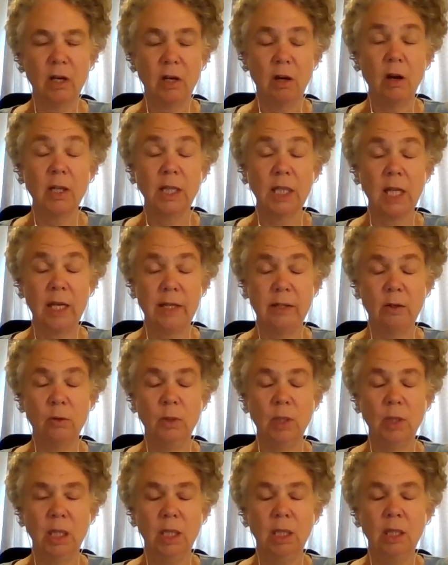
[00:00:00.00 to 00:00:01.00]
online
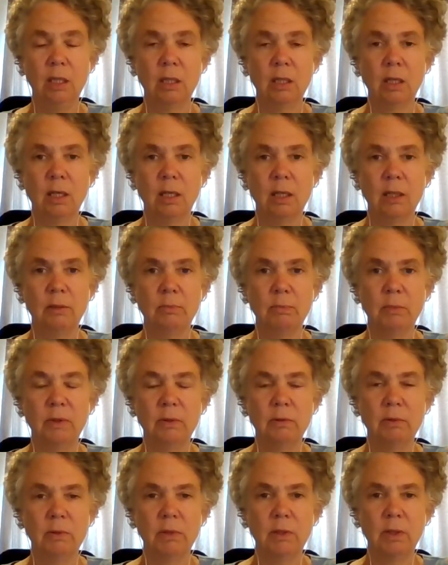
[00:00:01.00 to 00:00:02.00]
only
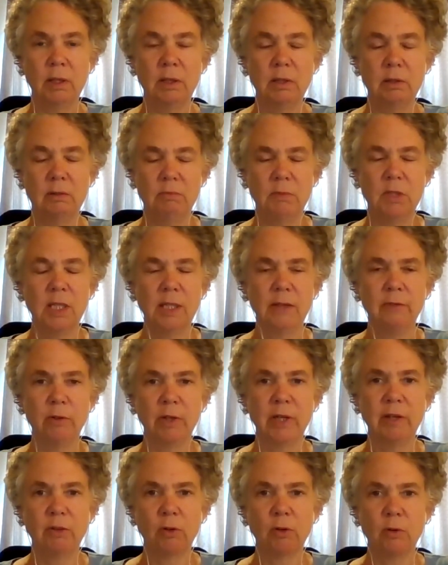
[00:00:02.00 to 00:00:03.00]

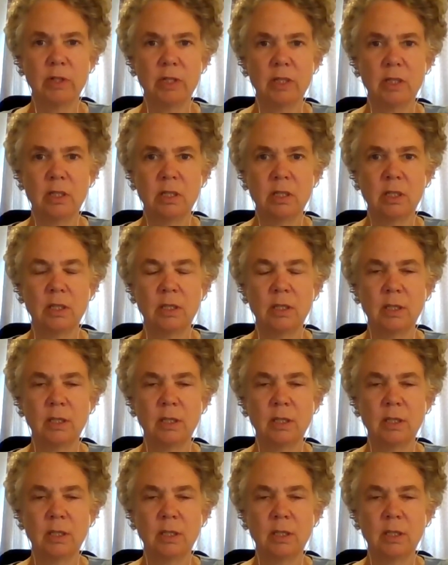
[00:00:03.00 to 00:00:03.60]
delivery of courses?